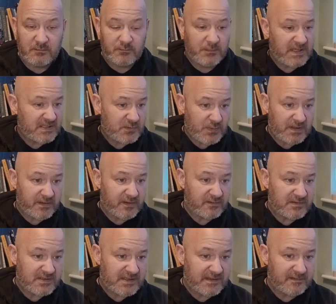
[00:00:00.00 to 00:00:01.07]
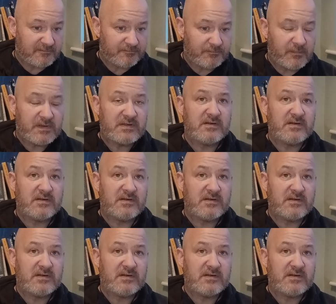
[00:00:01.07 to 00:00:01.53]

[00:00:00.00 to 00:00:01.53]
May as well not sit out.